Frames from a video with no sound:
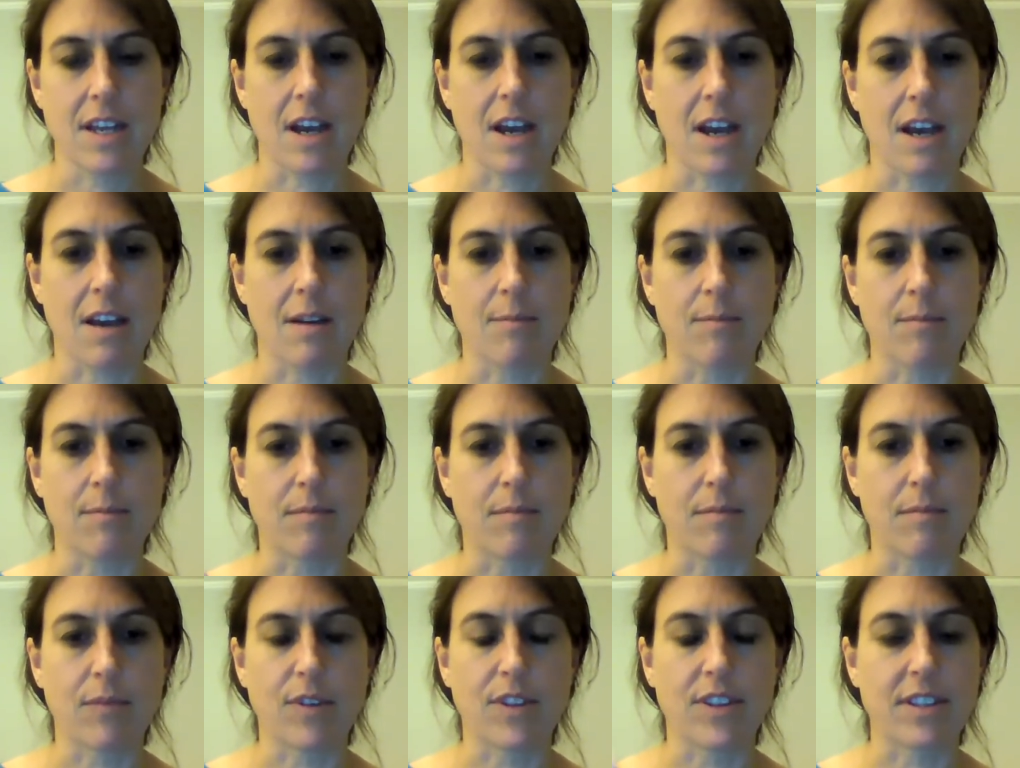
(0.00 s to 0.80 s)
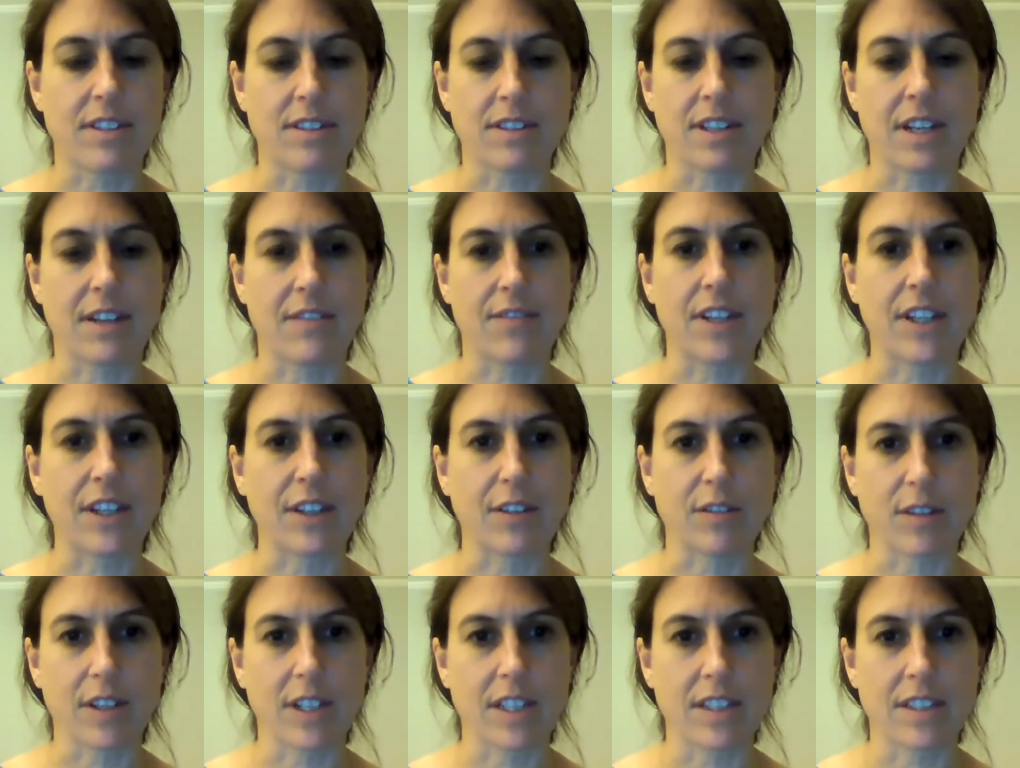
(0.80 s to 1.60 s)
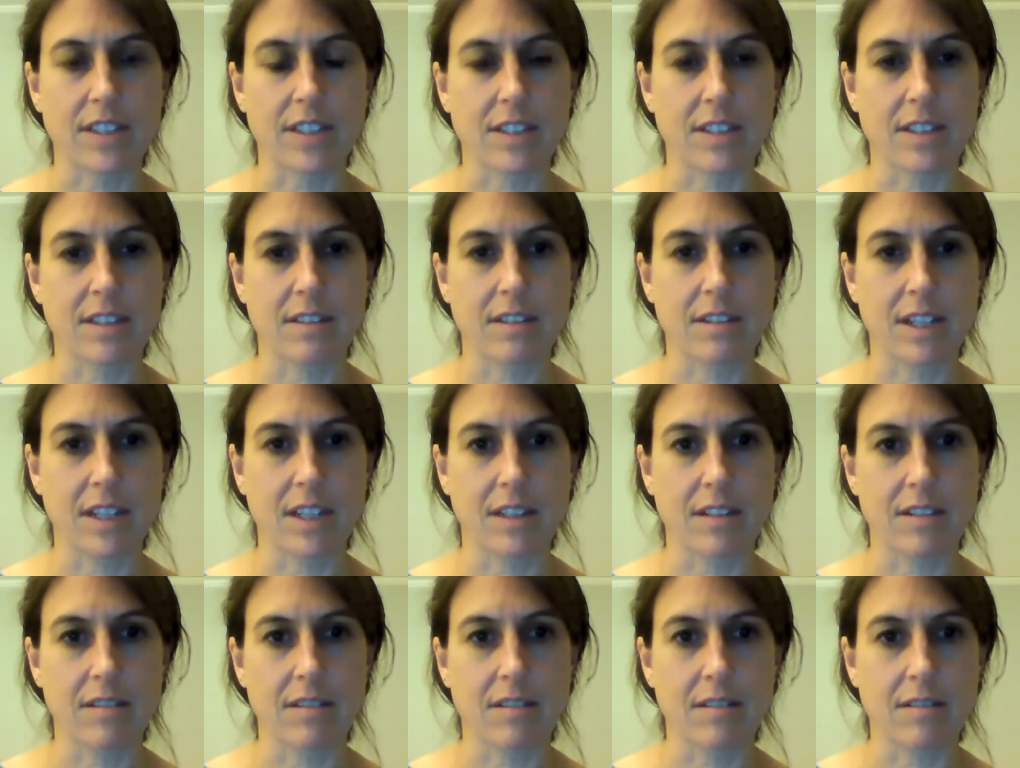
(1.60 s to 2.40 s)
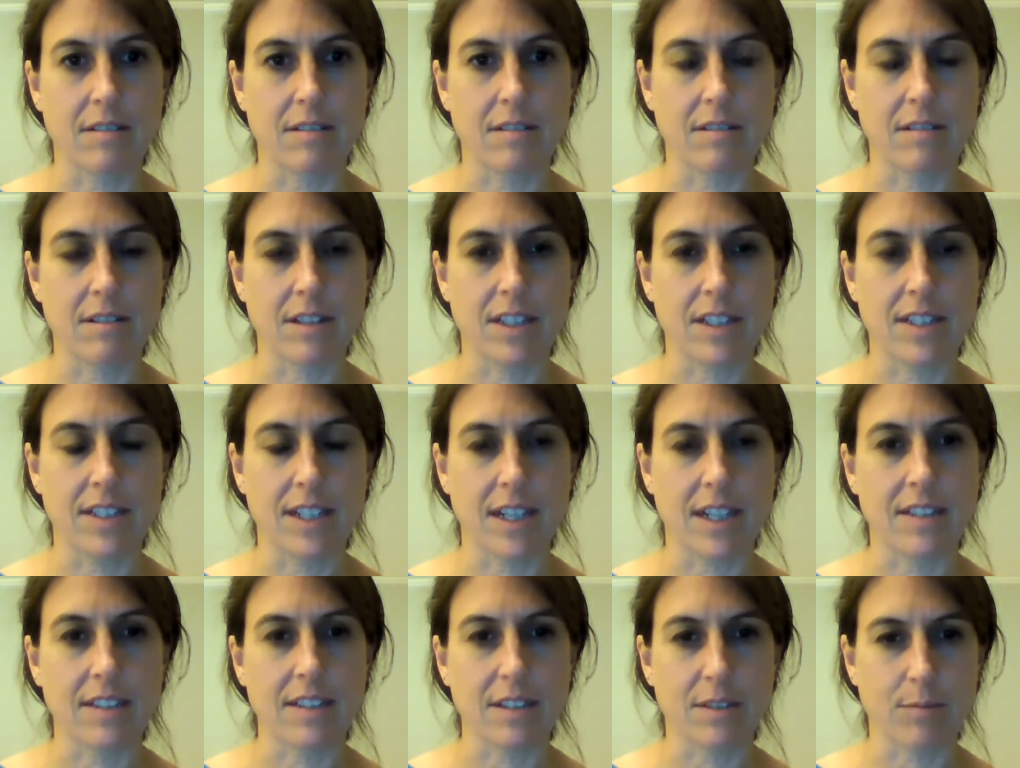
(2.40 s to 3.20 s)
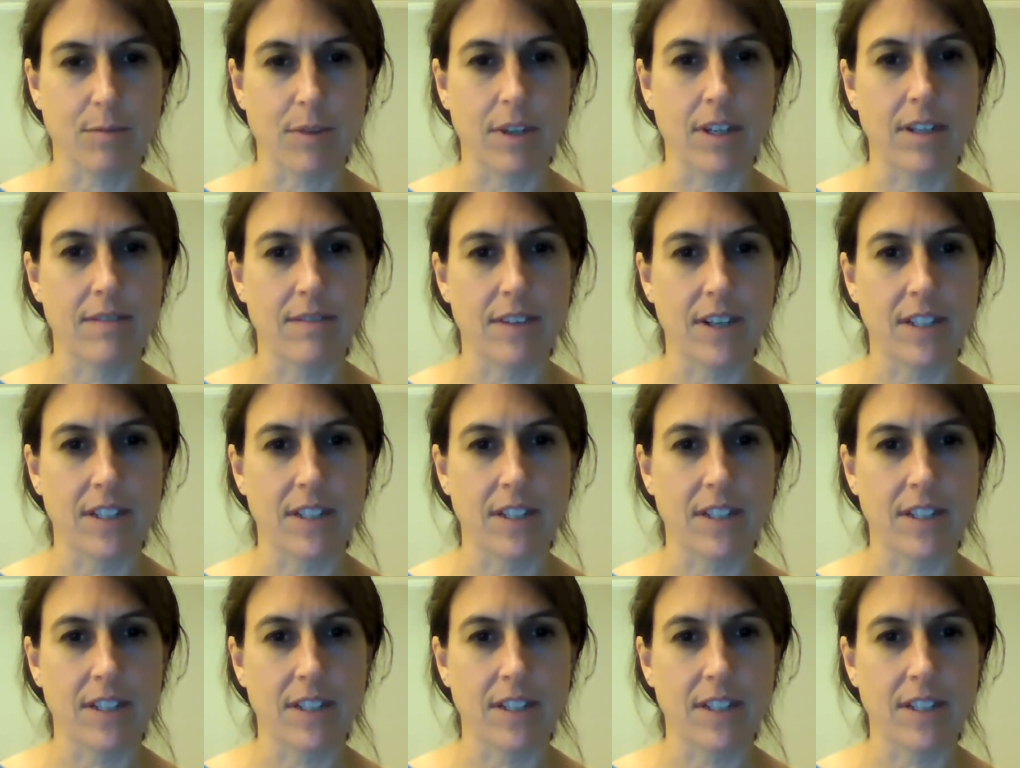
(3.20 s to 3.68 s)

um, with this kind of increase in intense rain